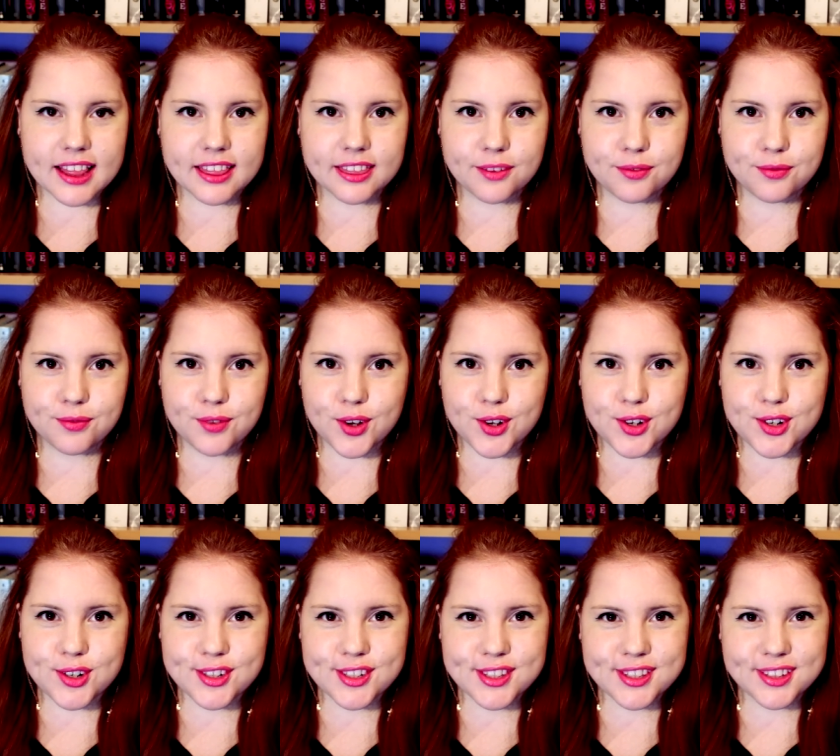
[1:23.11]
the
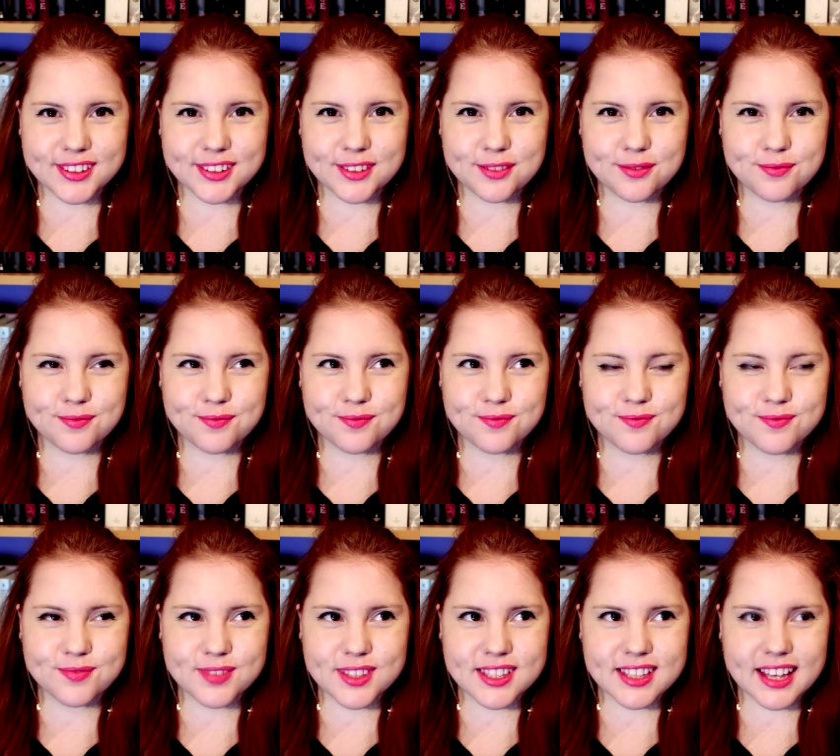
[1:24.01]
first or the
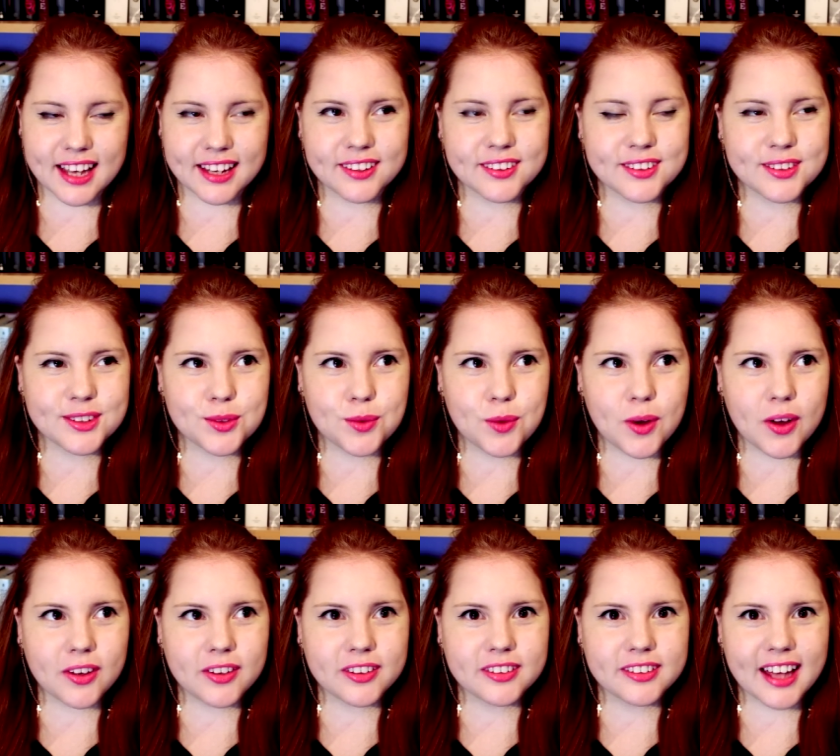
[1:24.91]
second
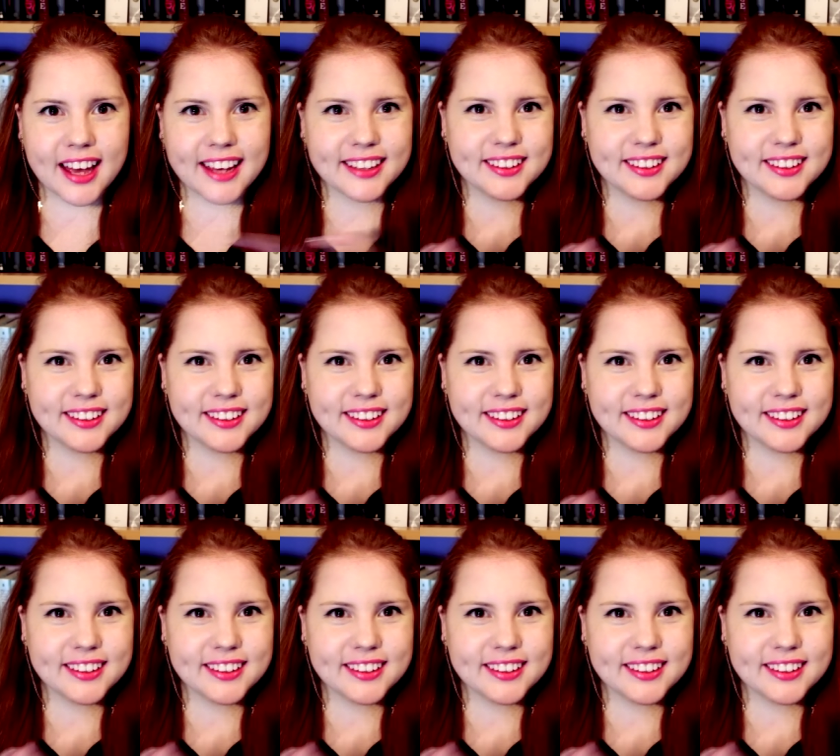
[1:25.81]
one.